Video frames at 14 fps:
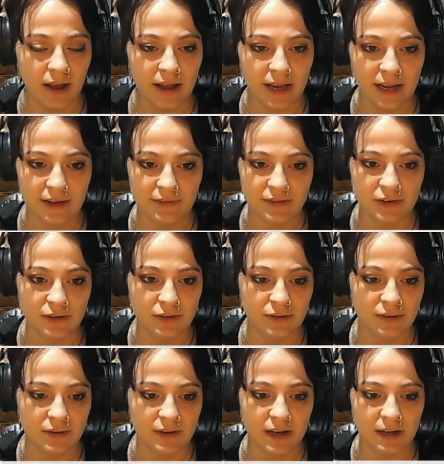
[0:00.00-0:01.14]
I have
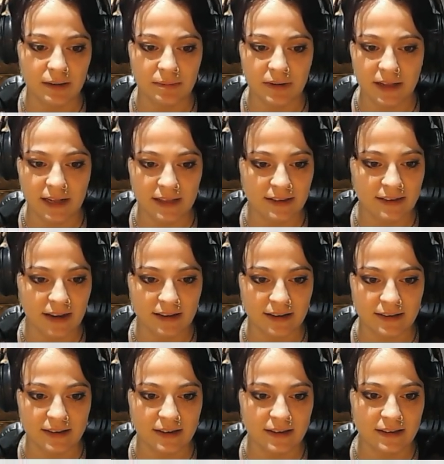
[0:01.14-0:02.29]
to collect the
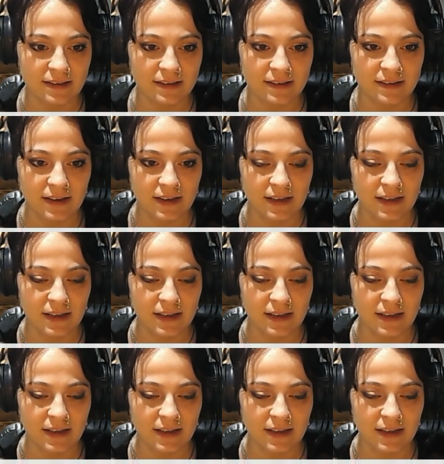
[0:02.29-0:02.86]
taxes.